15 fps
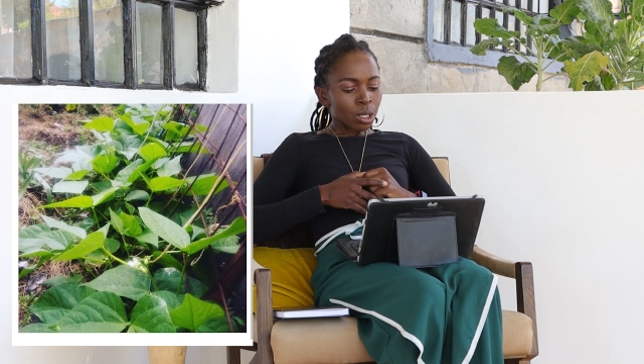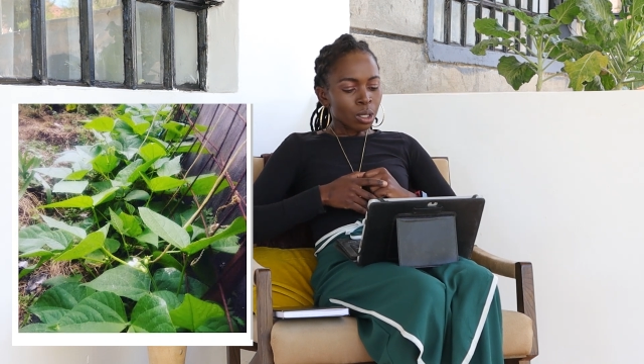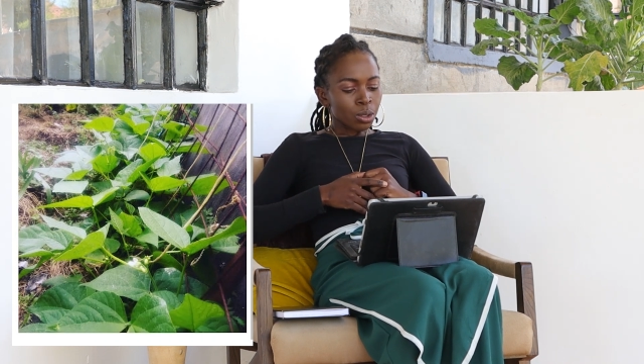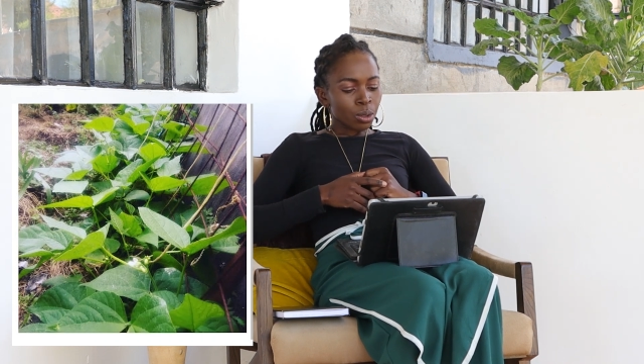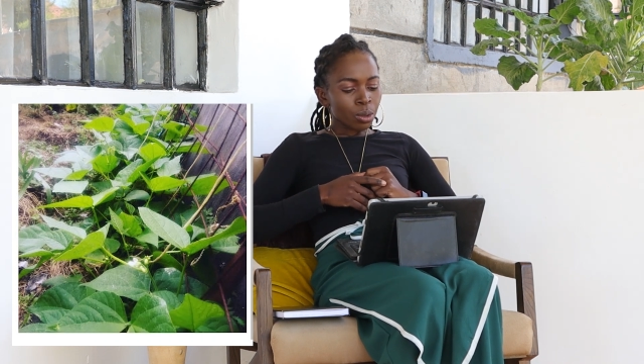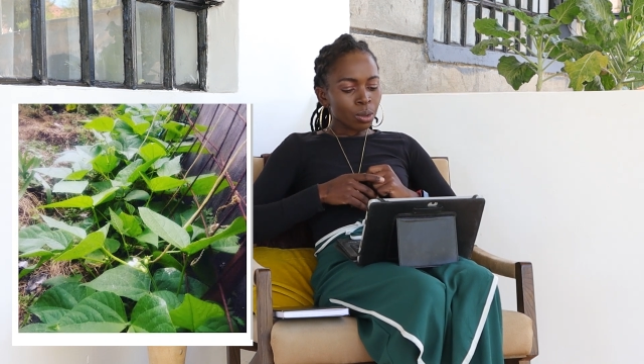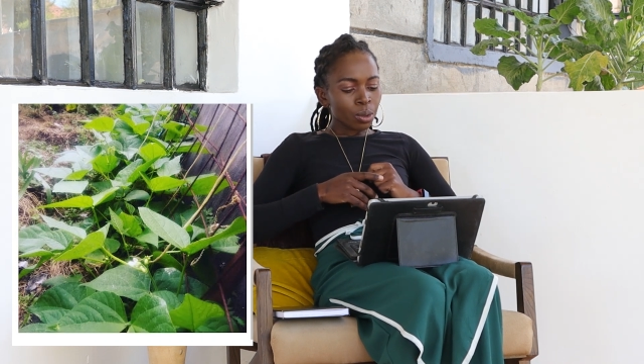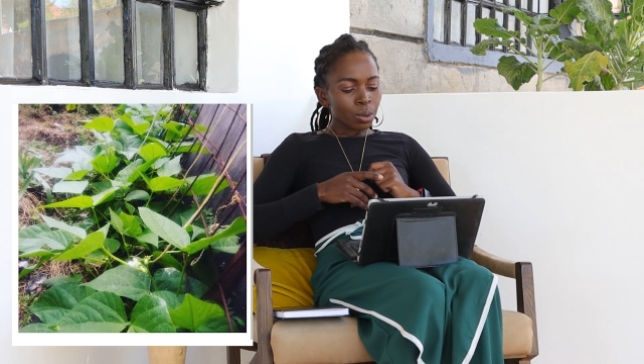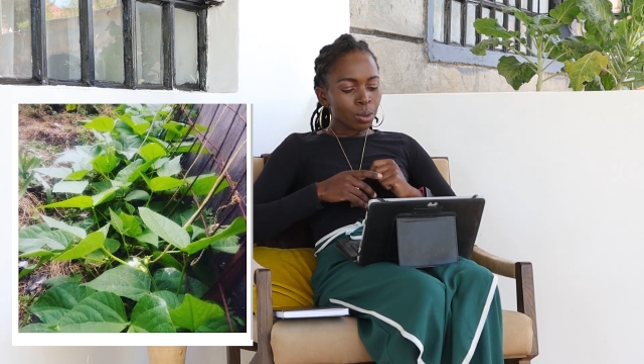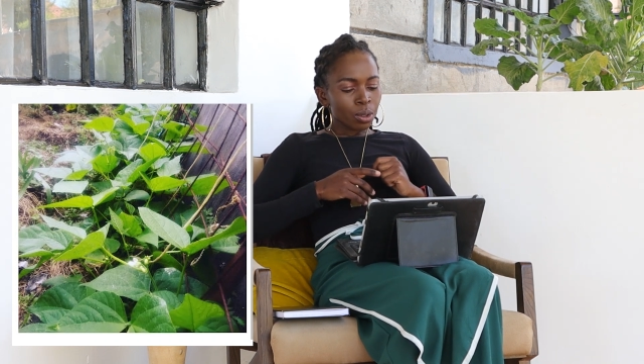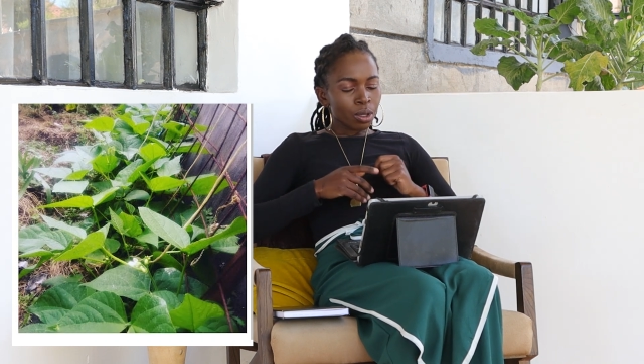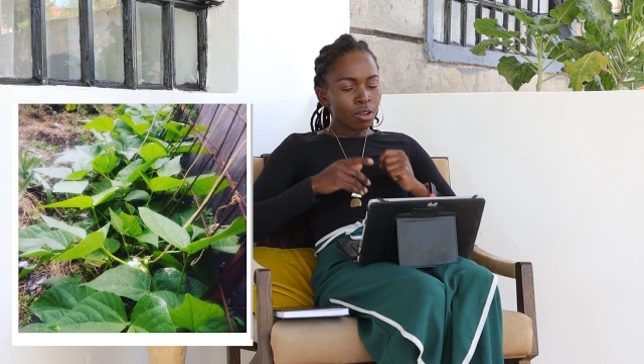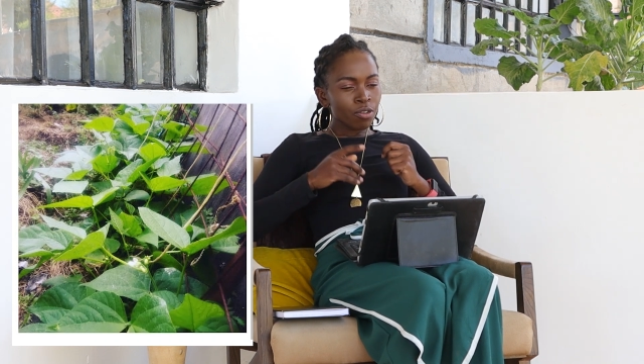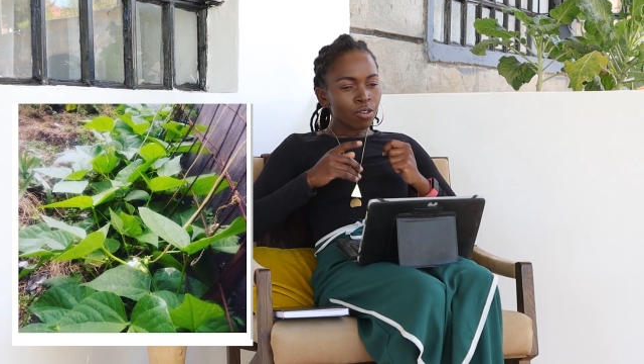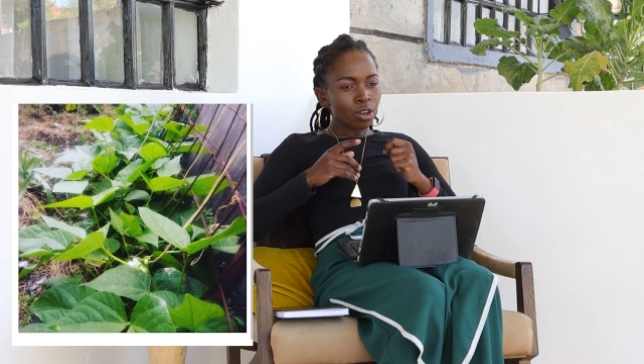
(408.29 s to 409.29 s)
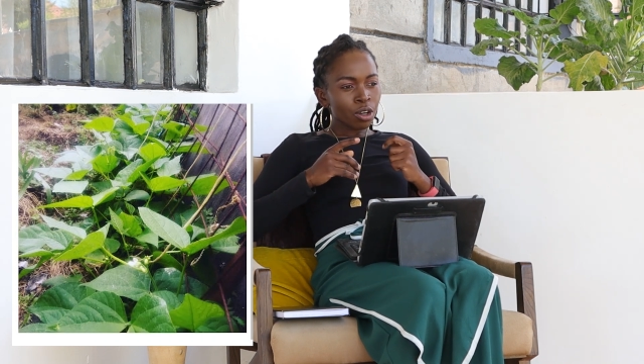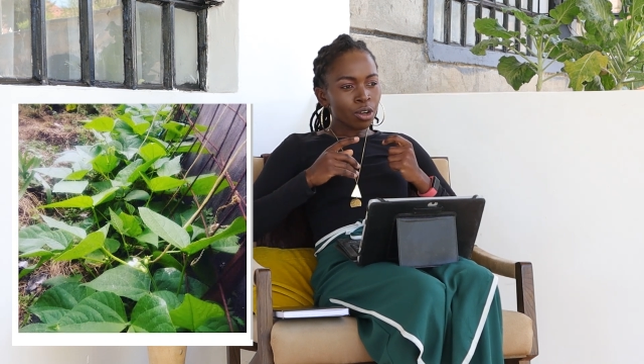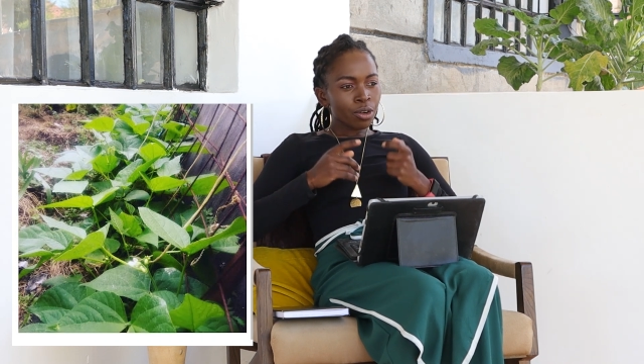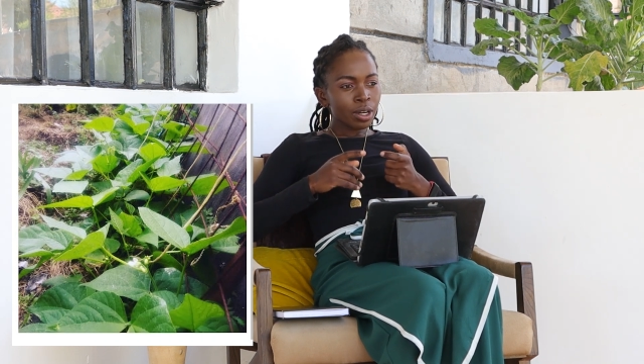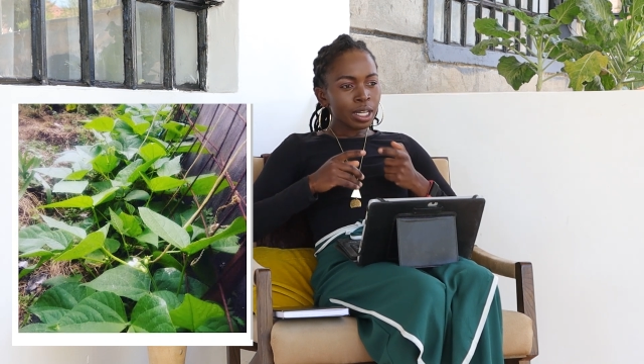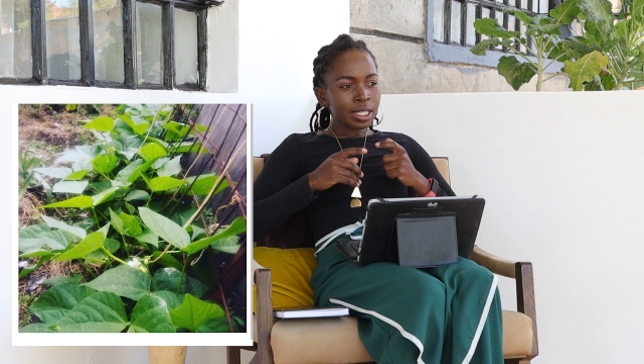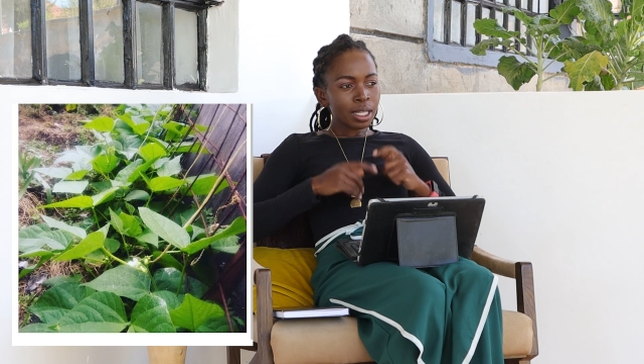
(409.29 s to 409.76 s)
So if you're
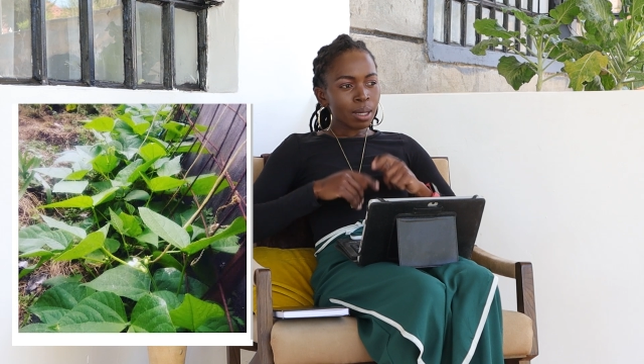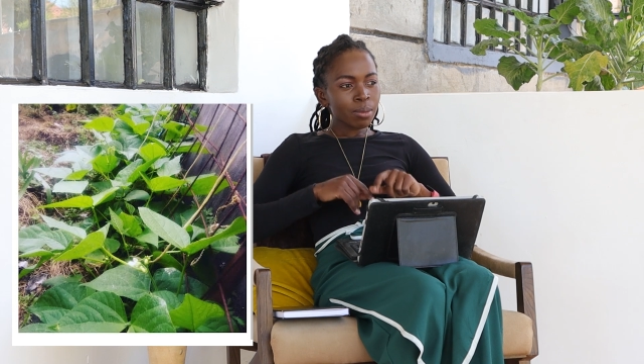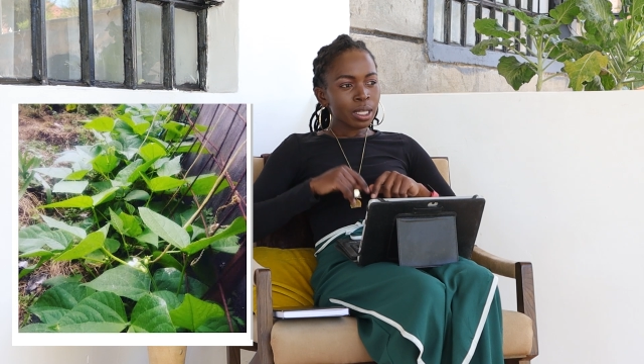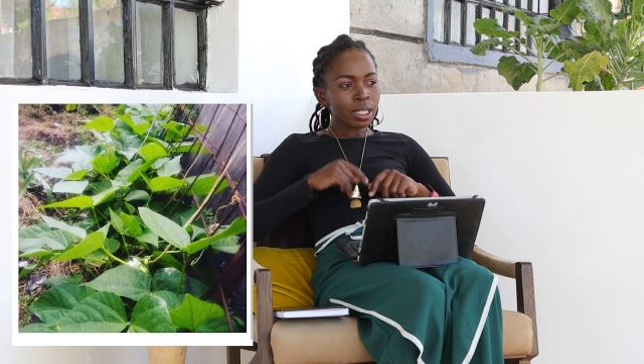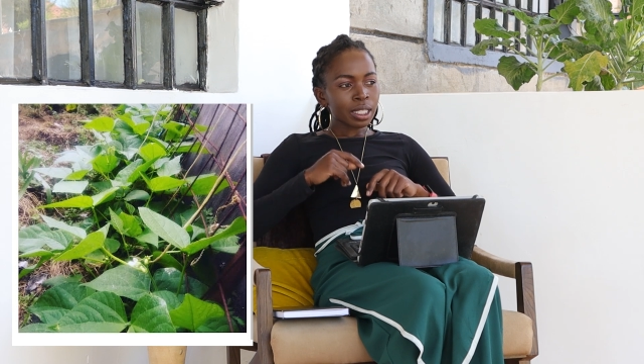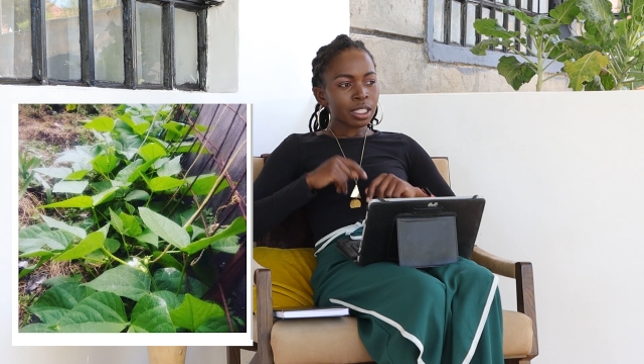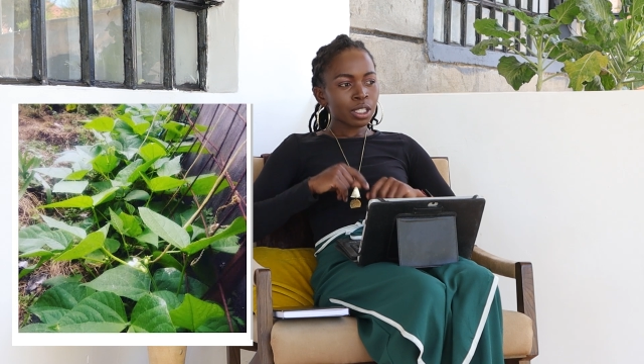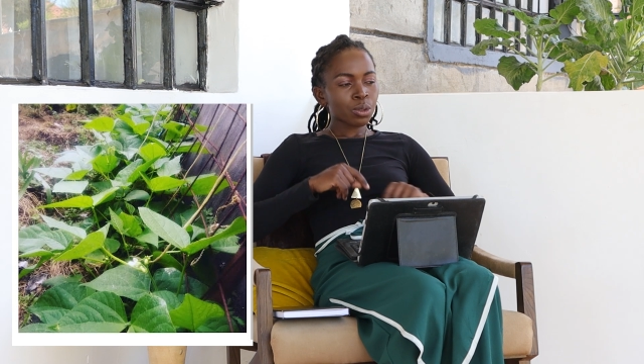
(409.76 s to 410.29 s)
growing something that